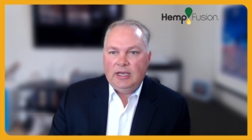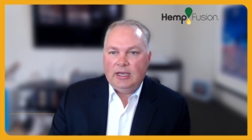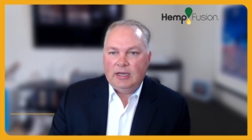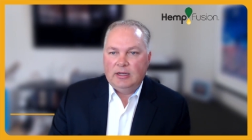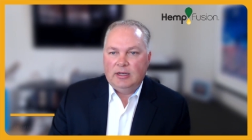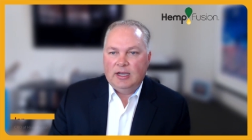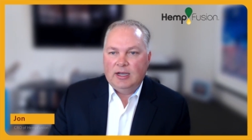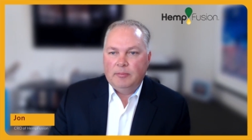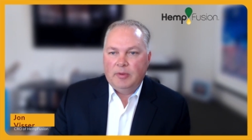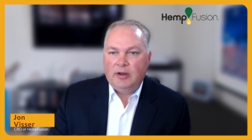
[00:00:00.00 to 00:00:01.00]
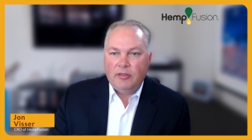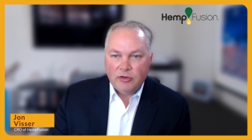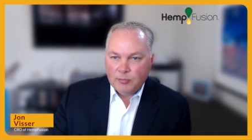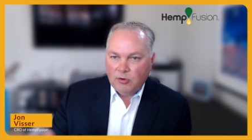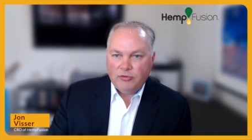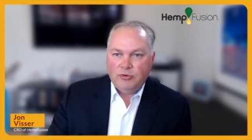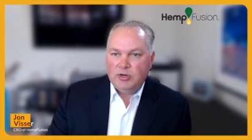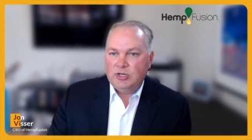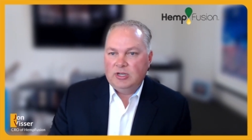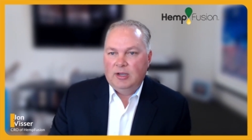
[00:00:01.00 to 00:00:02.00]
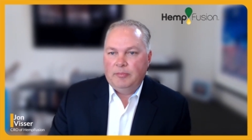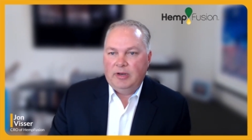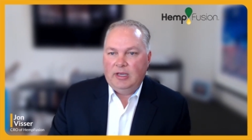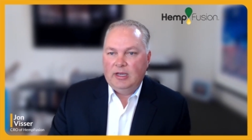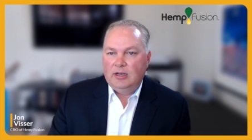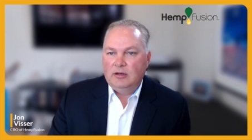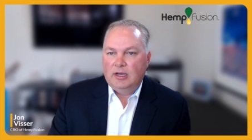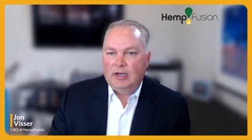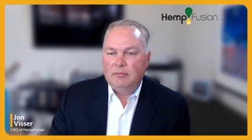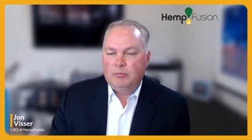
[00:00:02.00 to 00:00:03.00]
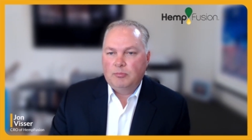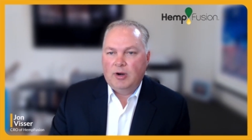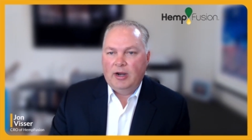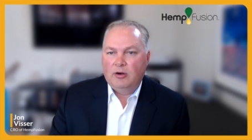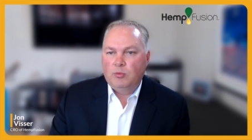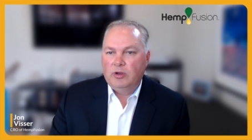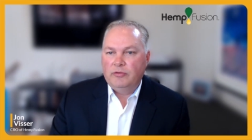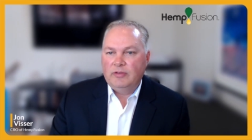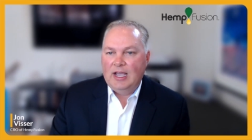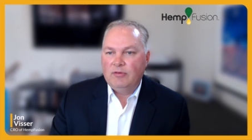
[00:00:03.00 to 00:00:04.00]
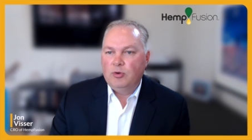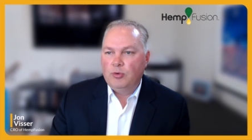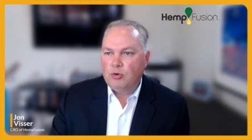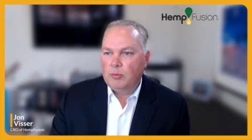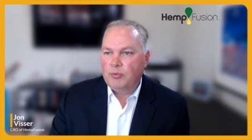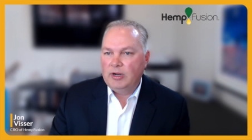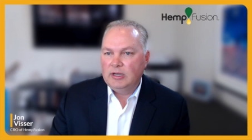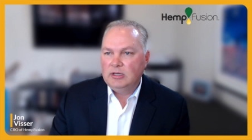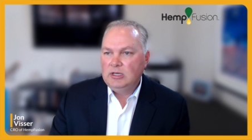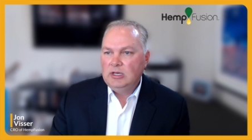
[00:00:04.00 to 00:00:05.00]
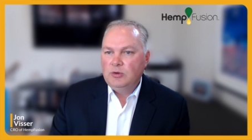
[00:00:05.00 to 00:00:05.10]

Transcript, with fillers: and um, another sports nutrition company, and uh, prior was Navajo Incorporated,